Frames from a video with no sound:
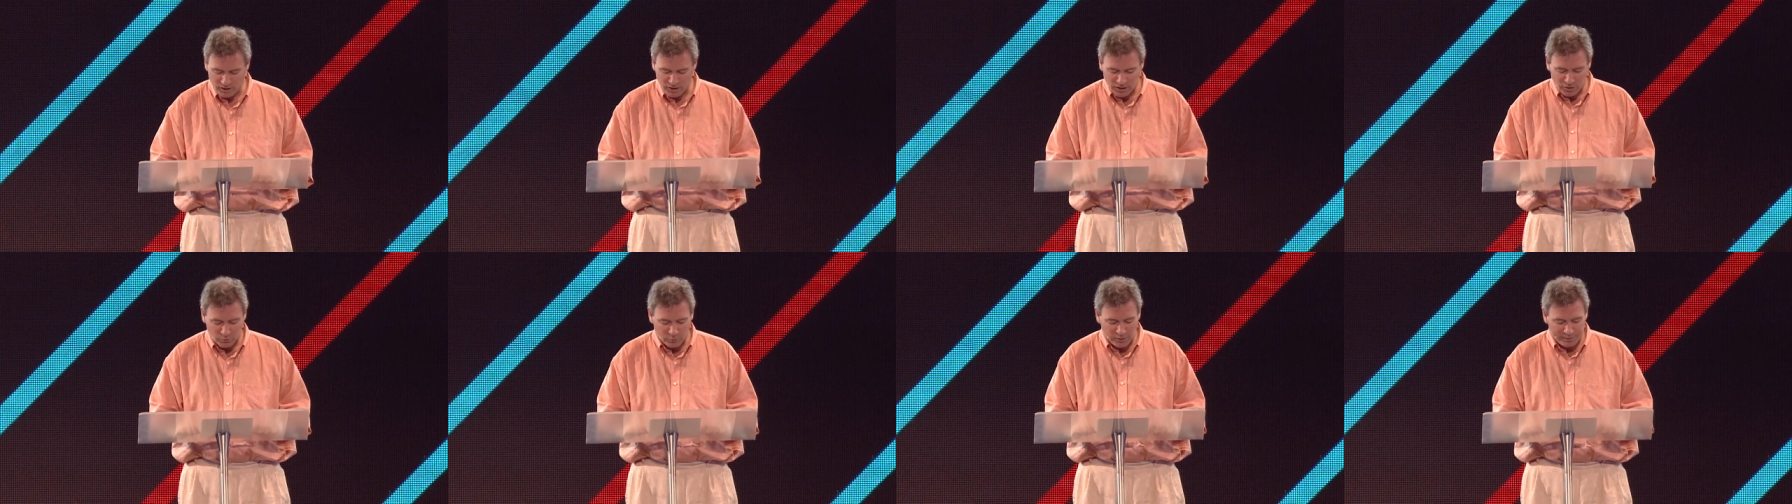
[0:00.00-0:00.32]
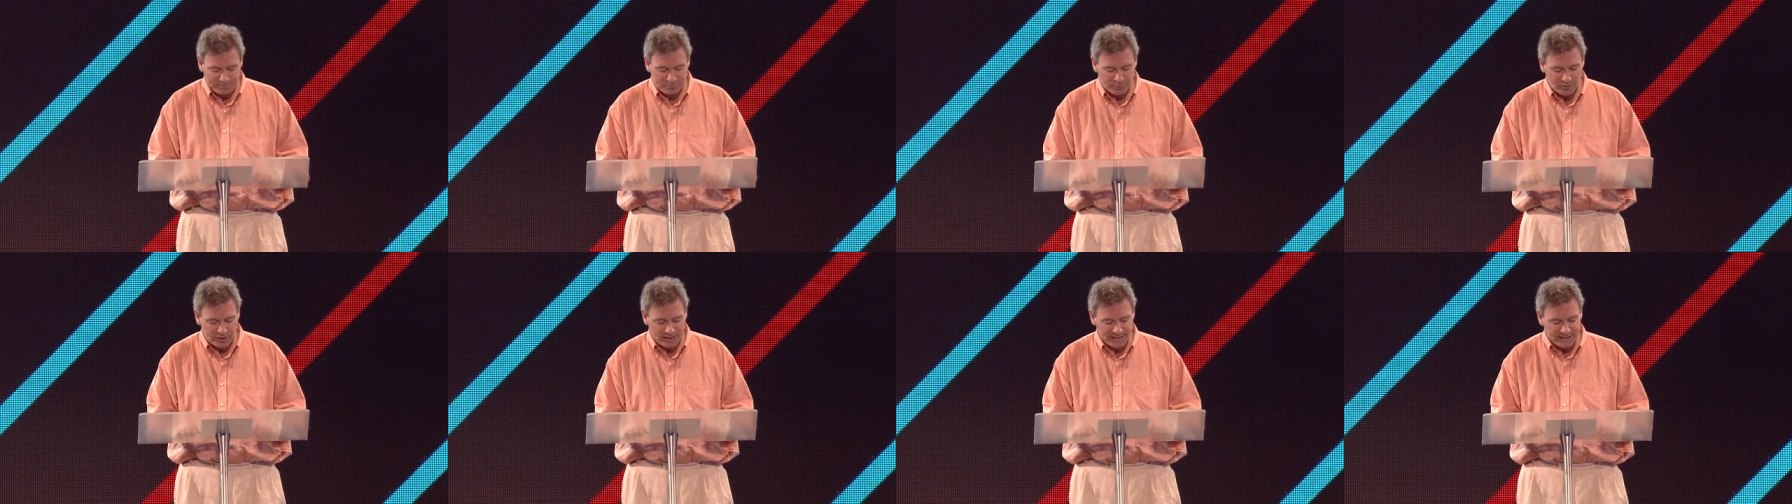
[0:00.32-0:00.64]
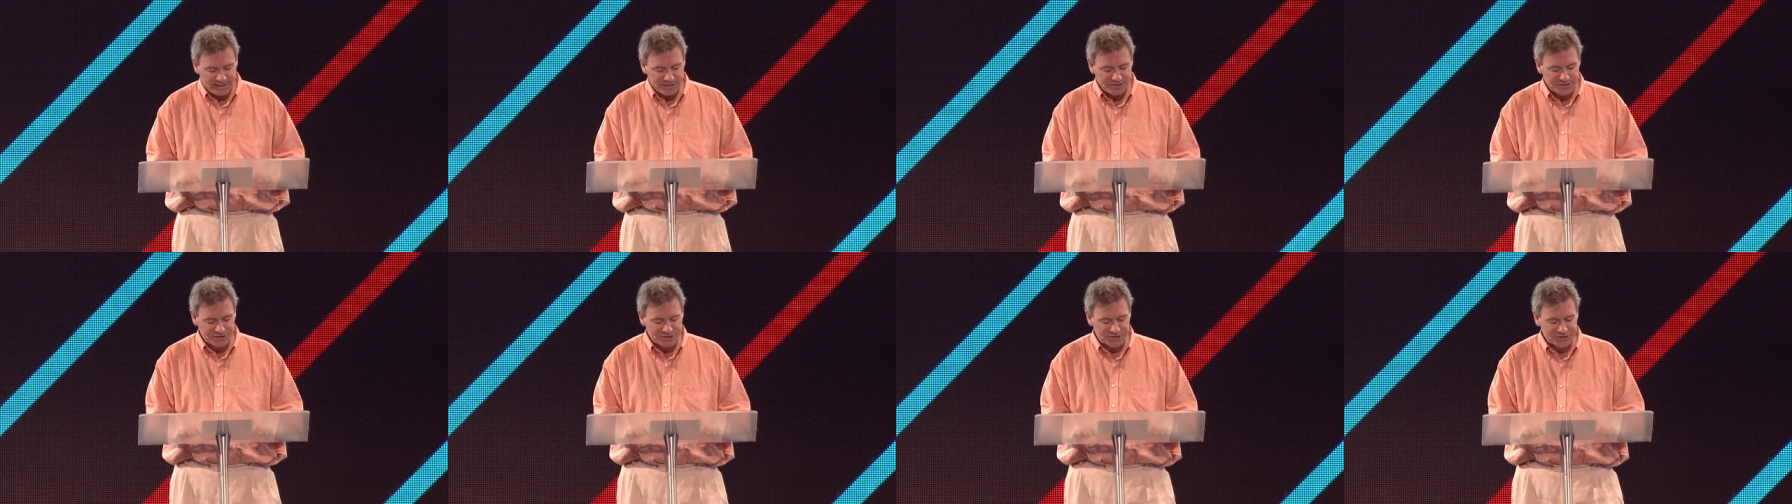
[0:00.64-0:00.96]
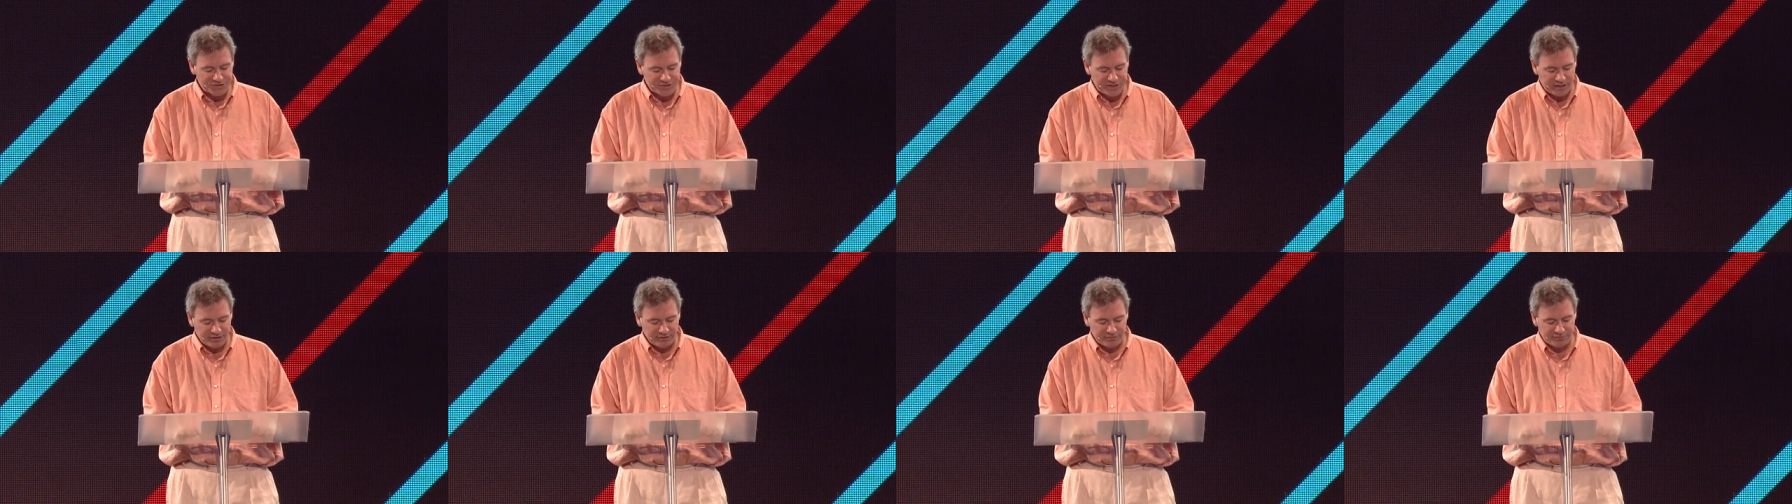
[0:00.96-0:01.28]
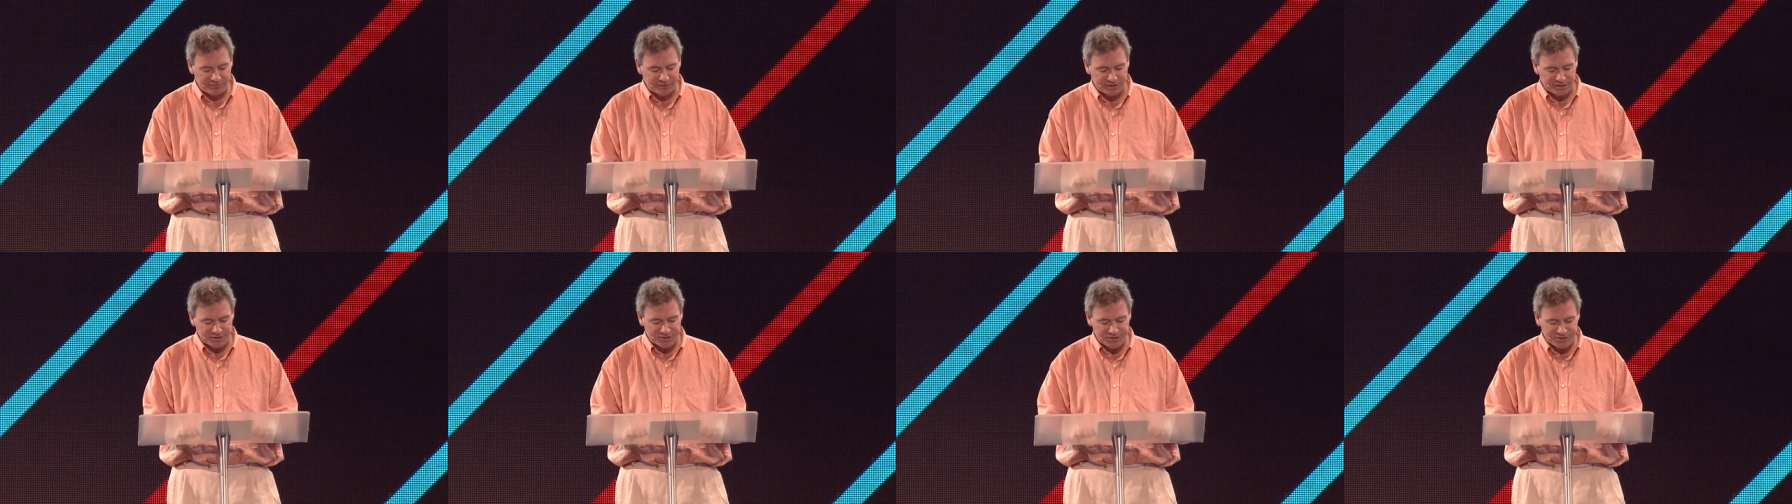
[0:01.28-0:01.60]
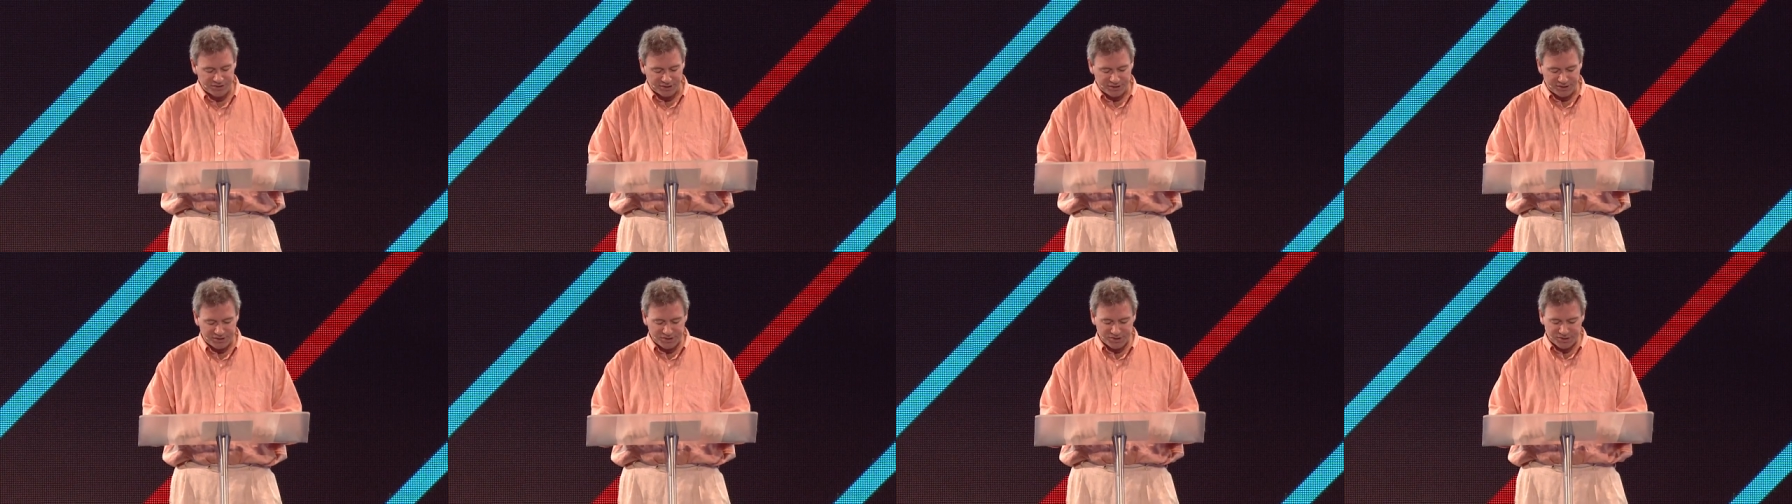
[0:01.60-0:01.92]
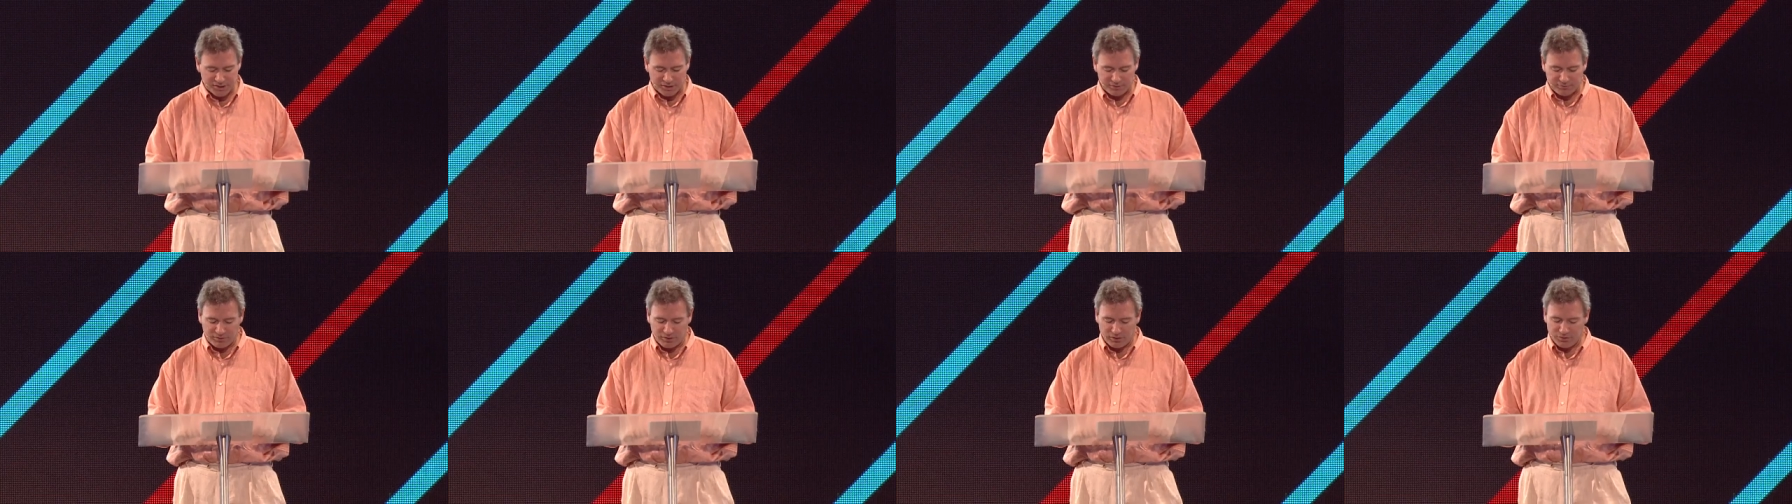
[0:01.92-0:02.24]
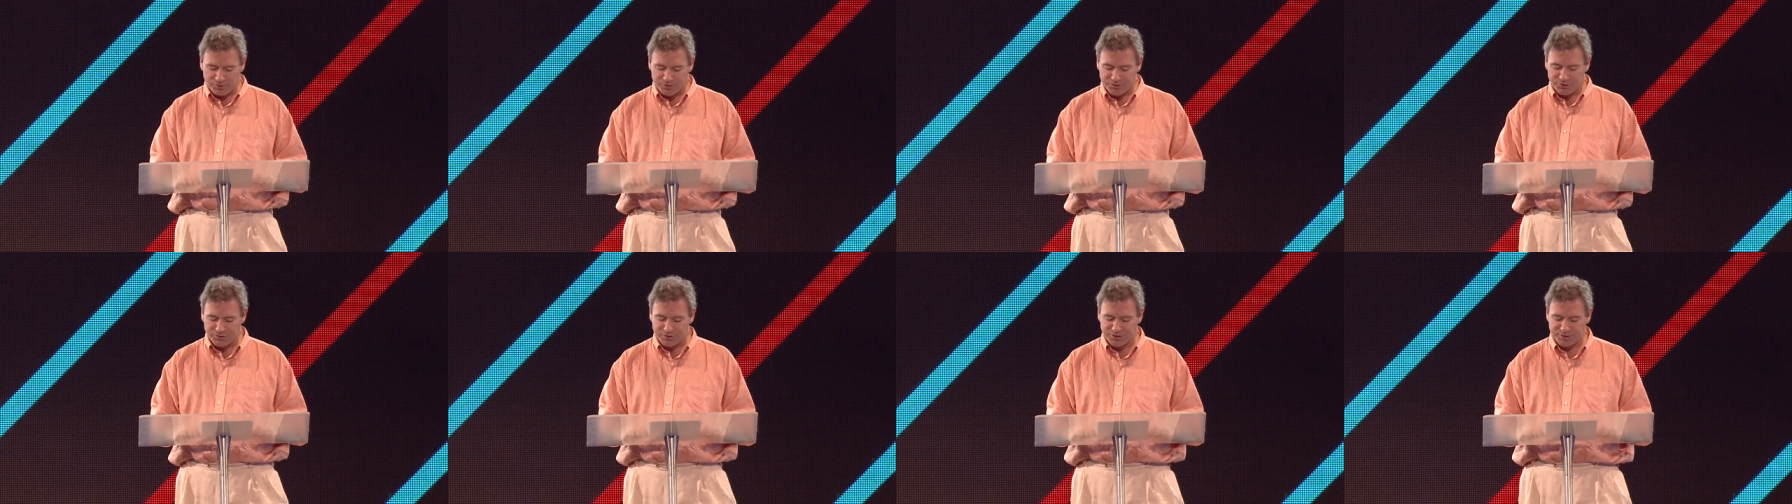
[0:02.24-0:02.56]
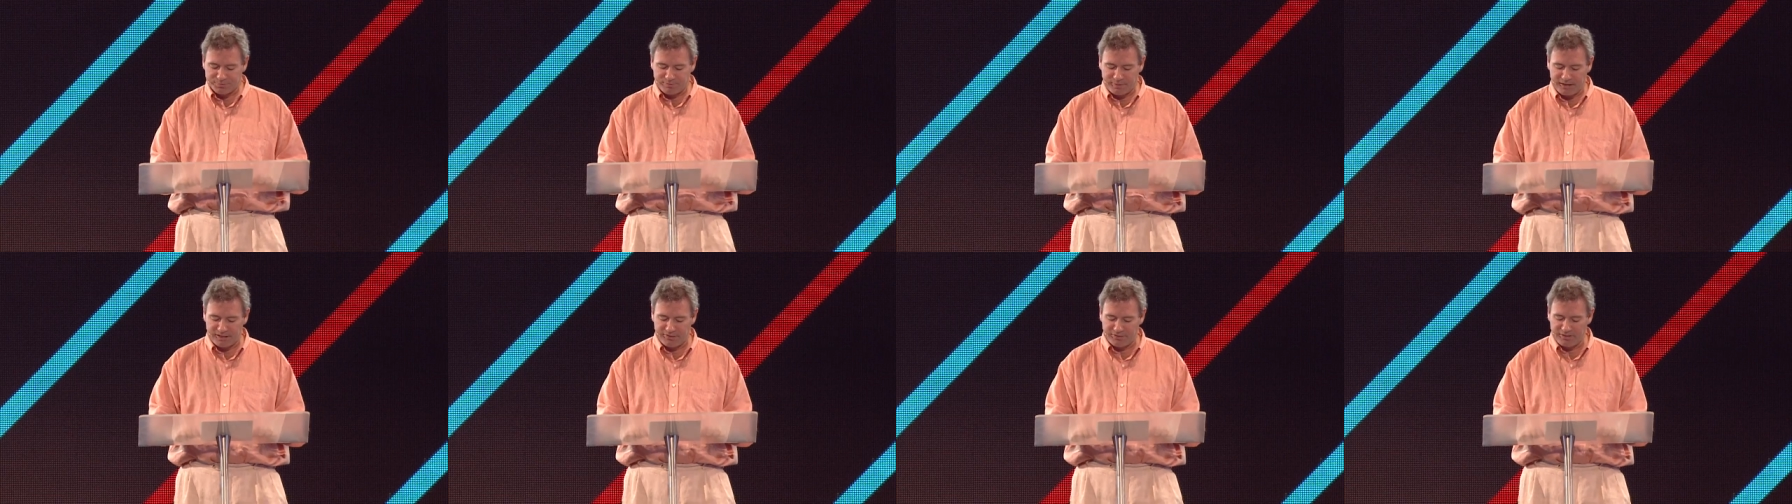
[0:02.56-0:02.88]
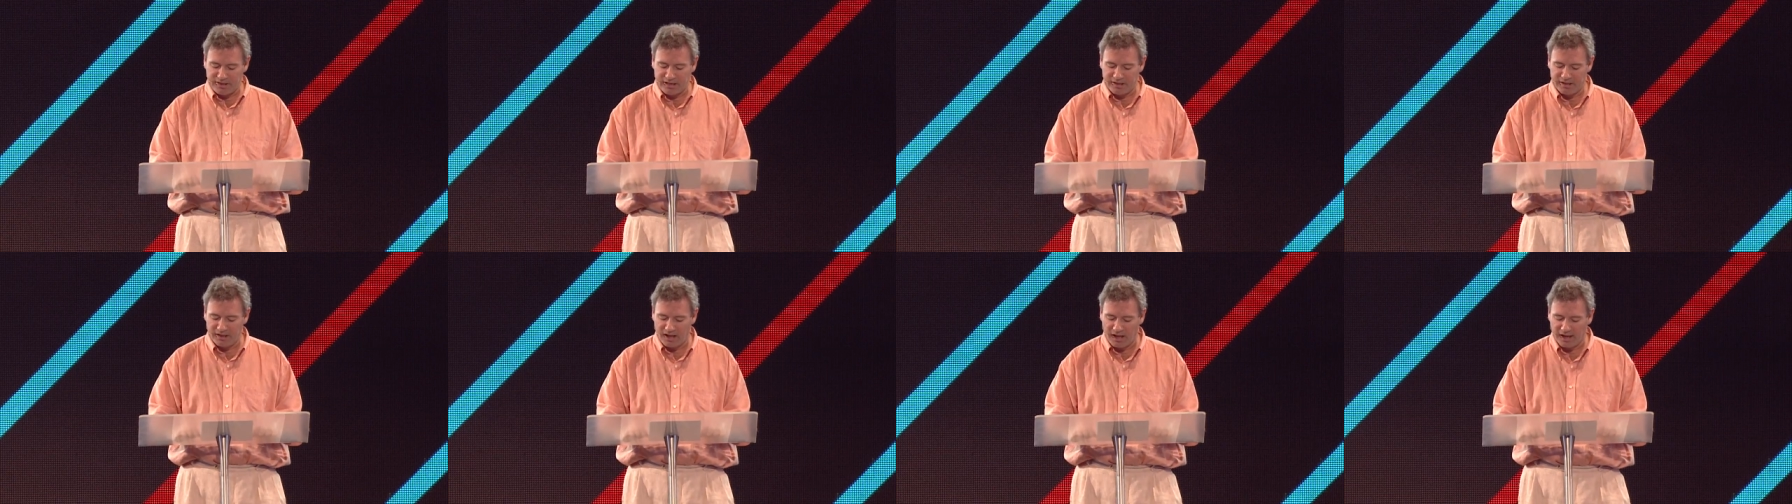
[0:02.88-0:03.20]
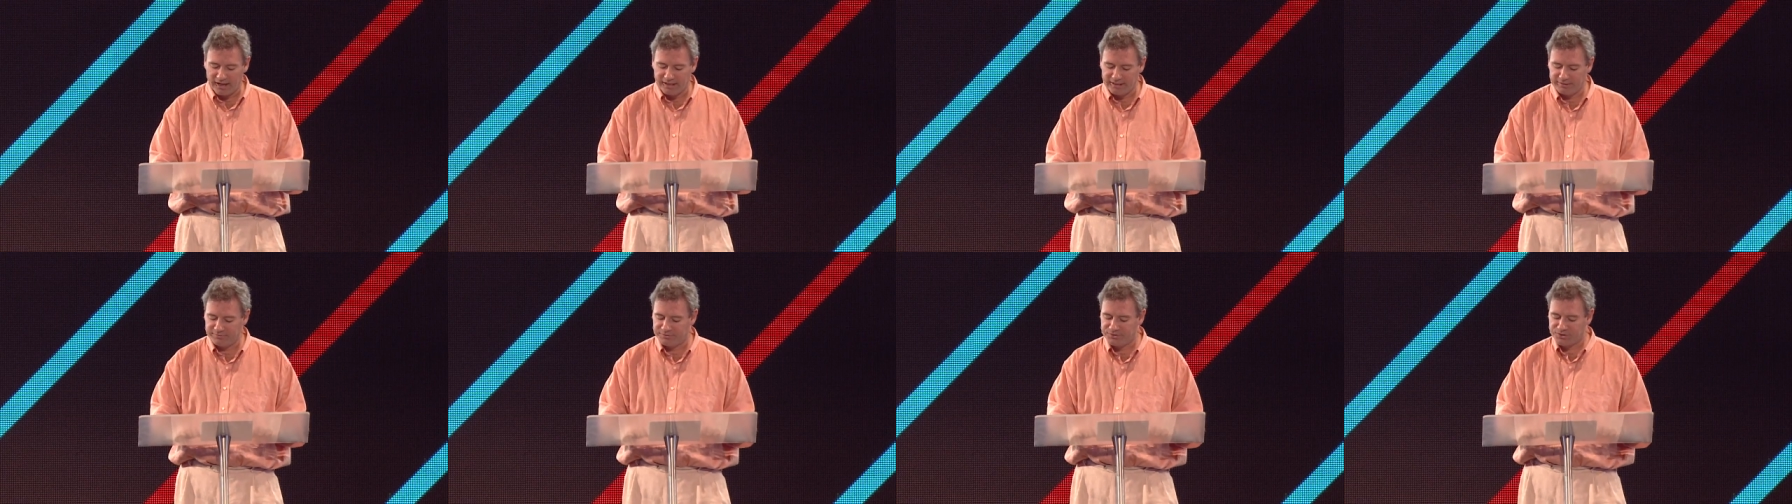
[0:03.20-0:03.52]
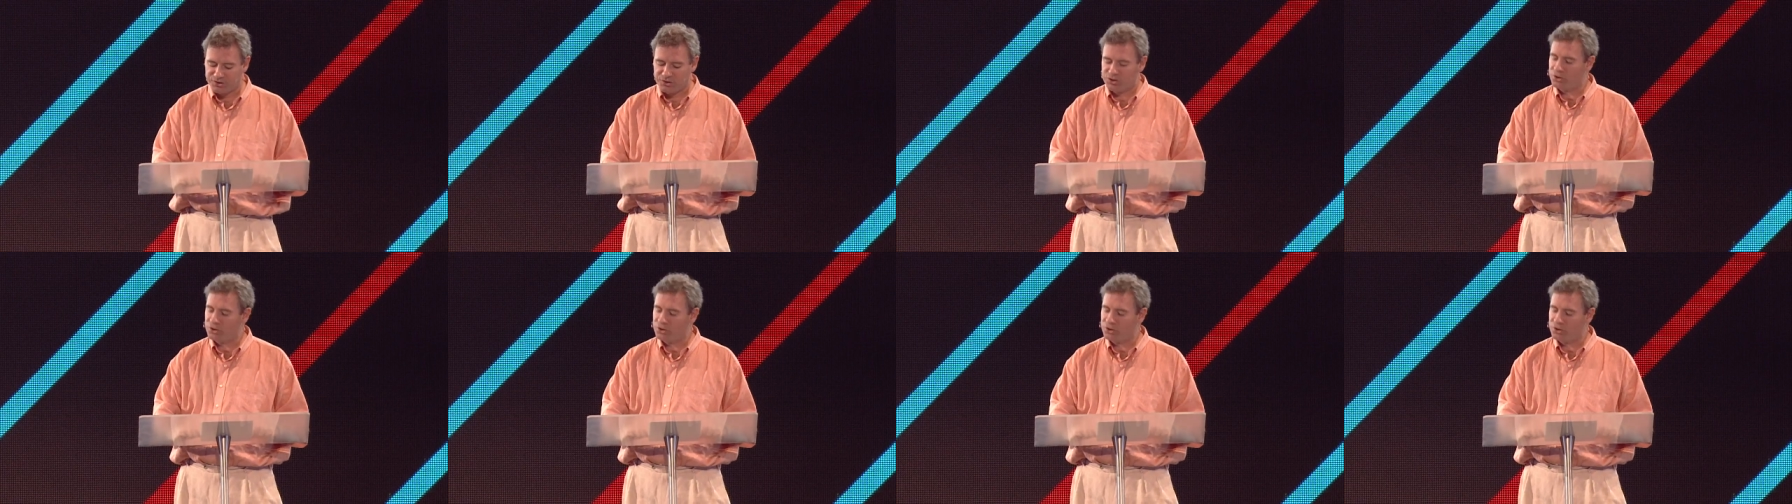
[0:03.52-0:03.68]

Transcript: We praise the selflessness of those who spend their lives